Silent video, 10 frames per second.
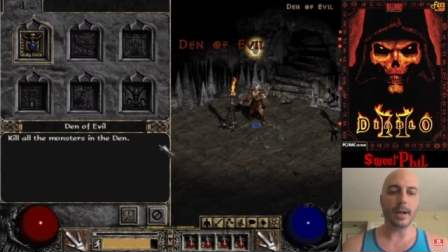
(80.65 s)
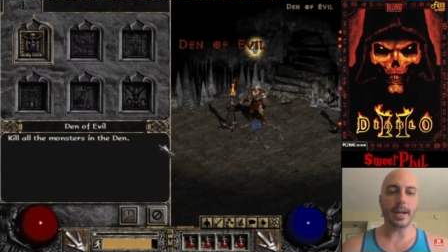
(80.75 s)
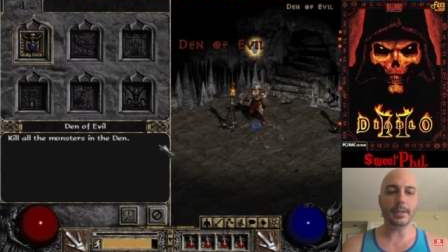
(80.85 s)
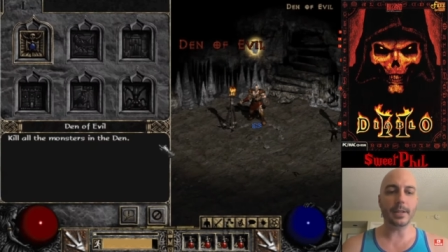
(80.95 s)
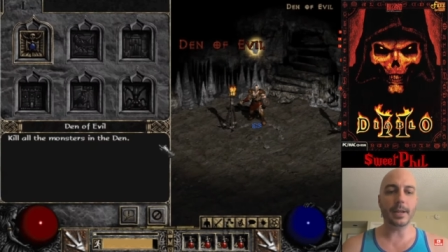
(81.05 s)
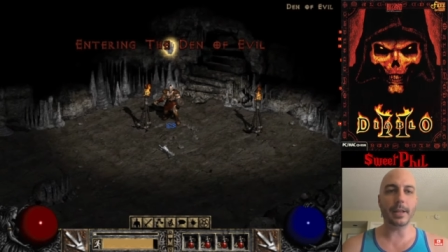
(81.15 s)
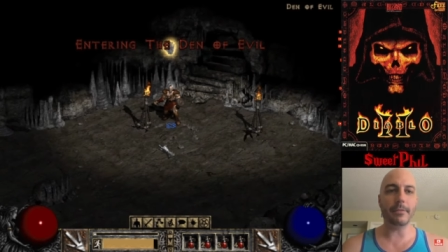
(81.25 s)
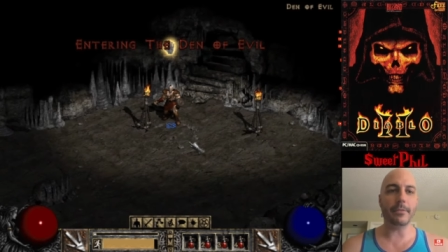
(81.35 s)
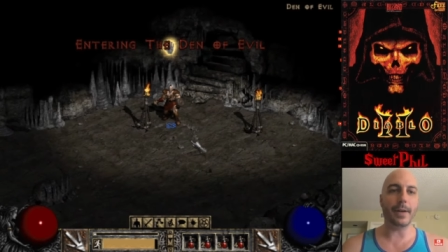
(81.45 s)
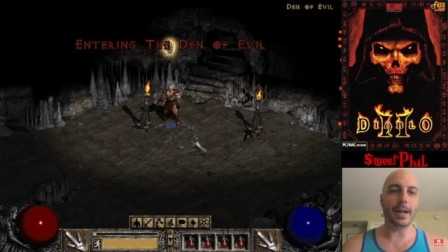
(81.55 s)
We move forward
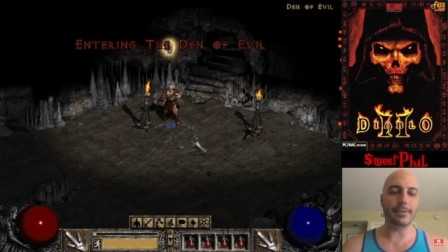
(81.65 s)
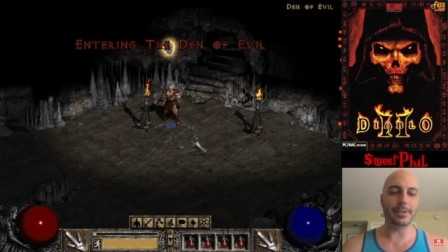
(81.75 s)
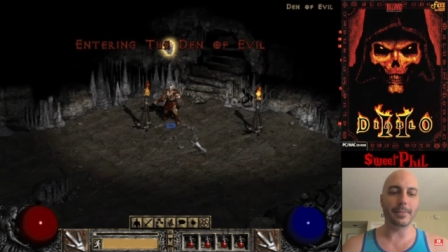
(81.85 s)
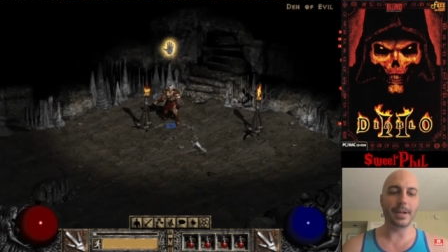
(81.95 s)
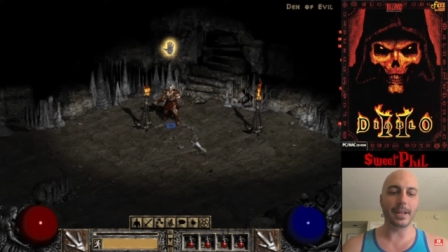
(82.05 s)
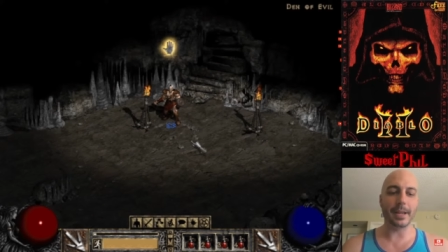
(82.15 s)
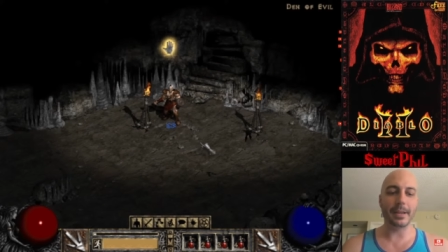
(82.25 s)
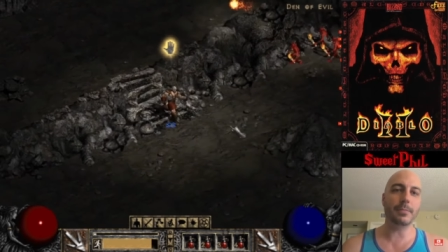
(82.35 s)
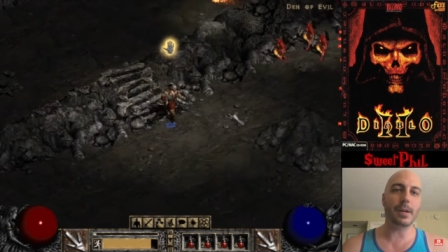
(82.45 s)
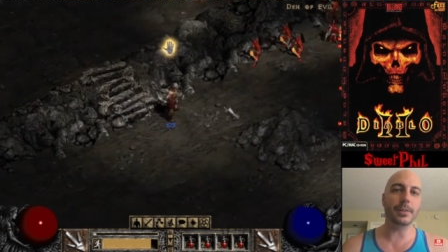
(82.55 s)
to the Den of Evil,
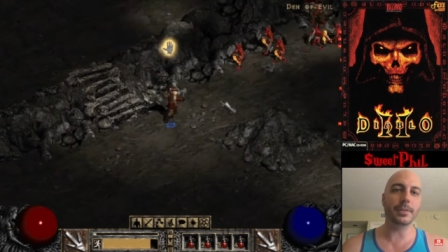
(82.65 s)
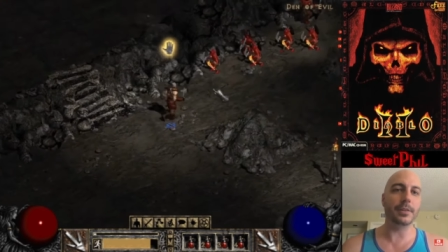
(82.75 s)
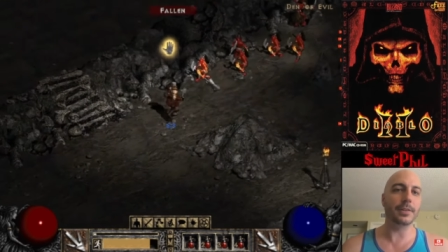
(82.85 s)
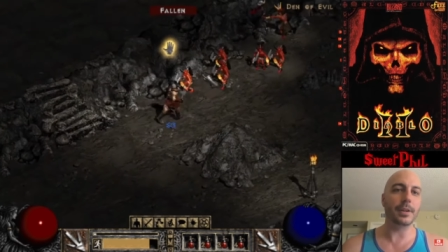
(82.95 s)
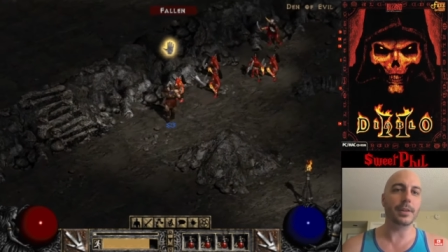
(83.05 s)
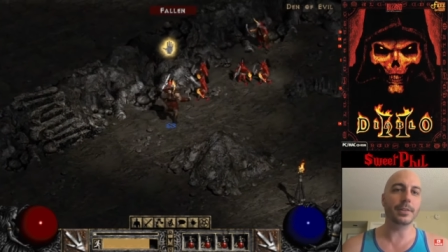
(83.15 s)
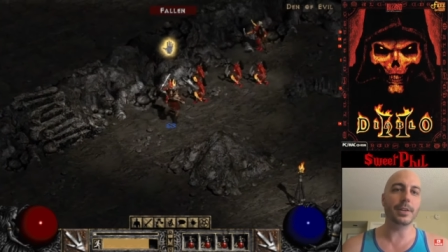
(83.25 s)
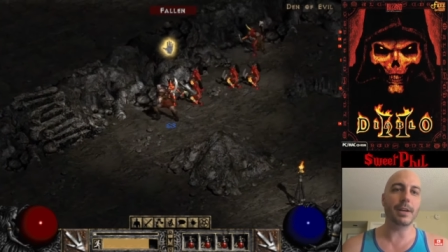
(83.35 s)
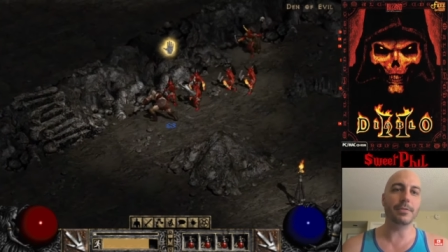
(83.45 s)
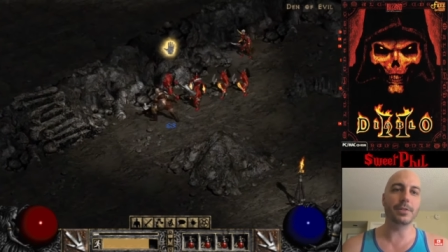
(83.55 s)
and I kill
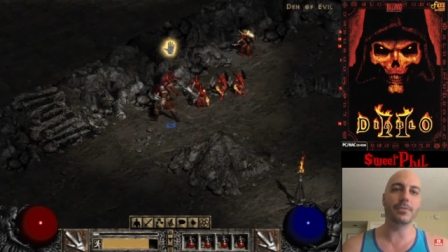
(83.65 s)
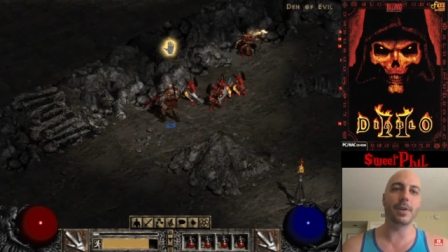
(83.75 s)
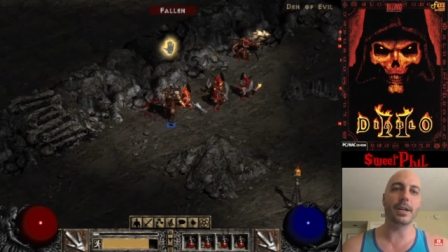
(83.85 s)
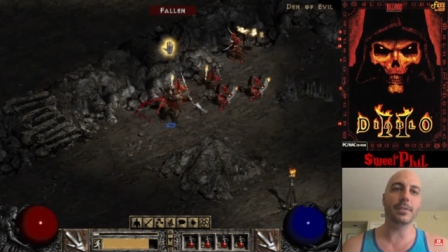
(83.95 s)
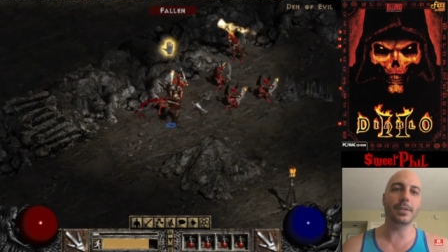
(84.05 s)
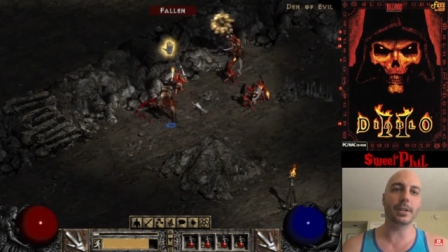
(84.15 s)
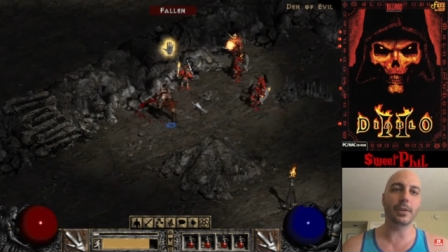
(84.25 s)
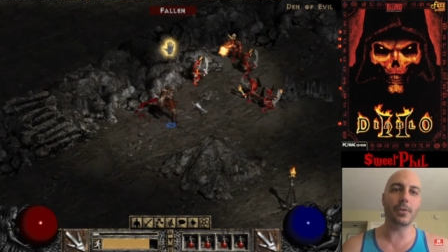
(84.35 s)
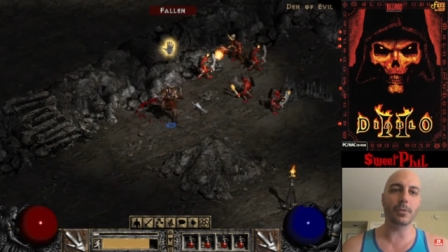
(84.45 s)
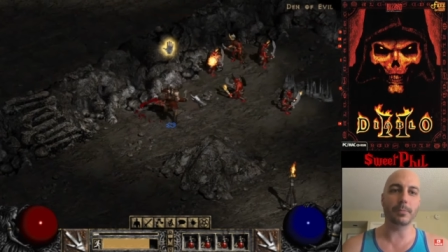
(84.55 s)
one more monster
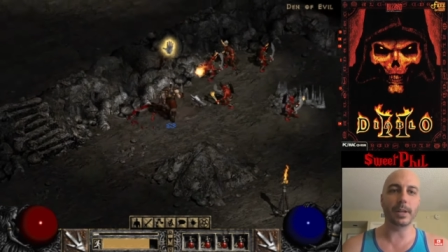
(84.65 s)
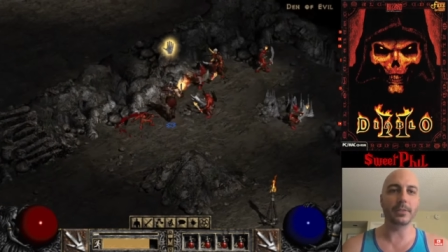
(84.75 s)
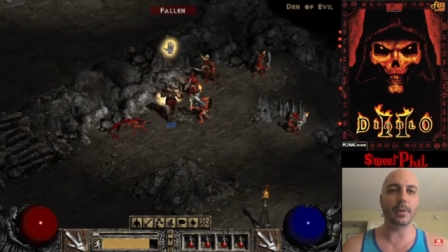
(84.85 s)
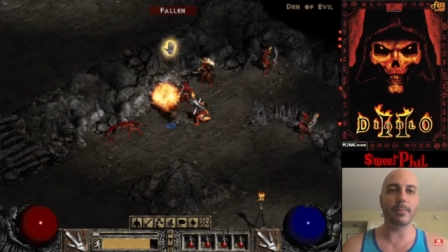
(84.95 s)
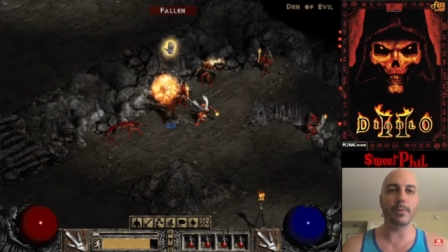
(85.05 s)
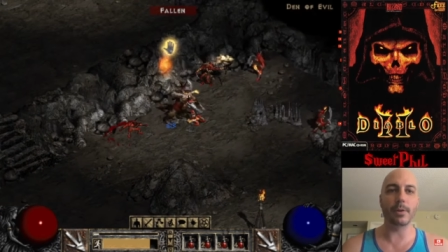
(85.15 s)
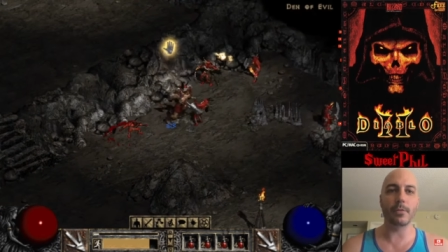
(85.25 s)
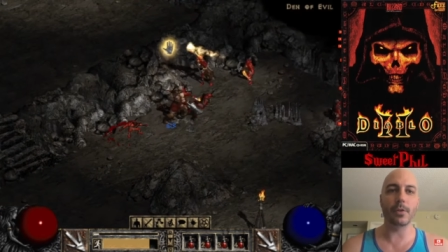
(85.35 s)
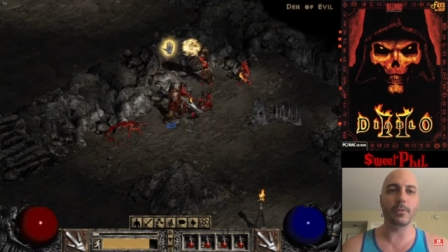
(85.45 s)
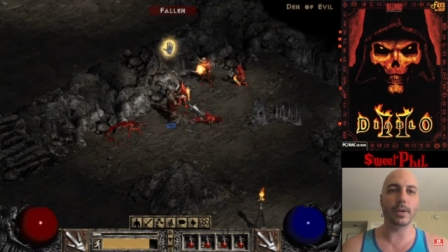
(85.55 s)
and then another one.
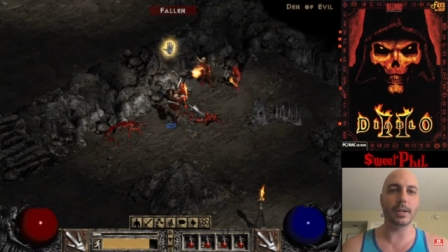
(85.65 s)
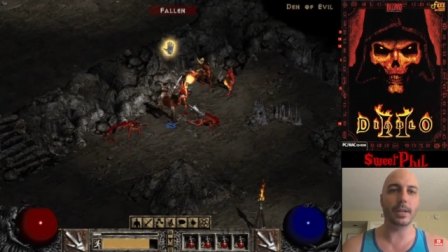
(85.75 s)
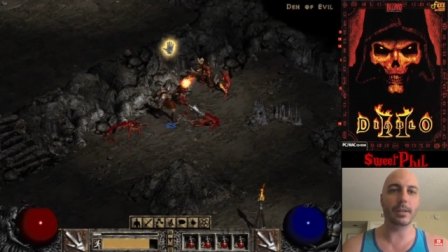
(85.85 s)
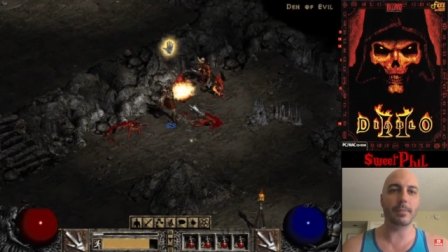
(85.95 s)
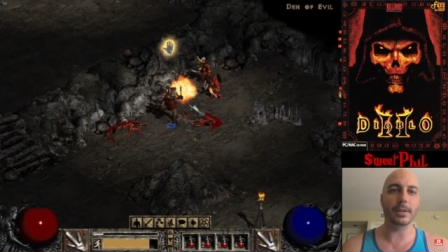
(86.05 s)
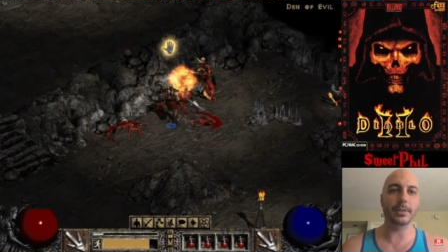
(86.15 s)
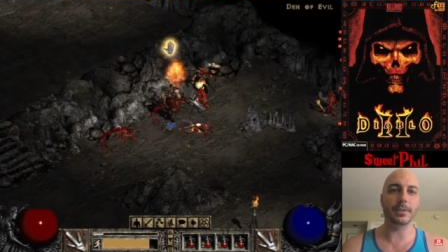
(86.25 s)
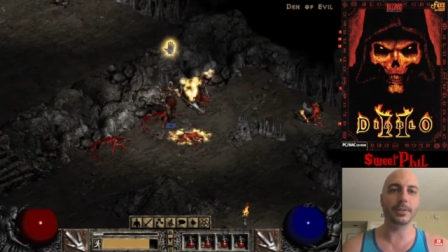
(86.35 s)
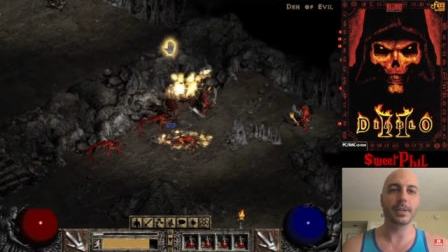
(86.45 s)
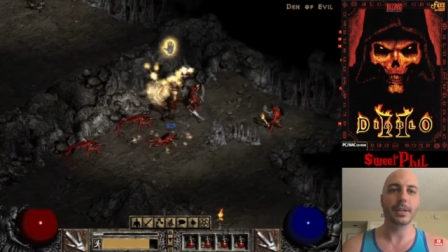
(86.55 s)
Not sure if
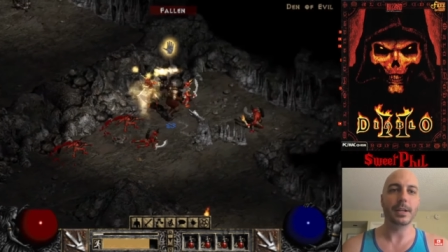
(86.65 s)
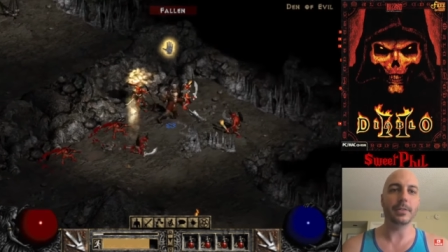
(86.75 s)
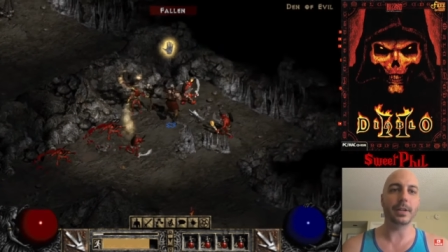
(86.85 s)
you've seen that,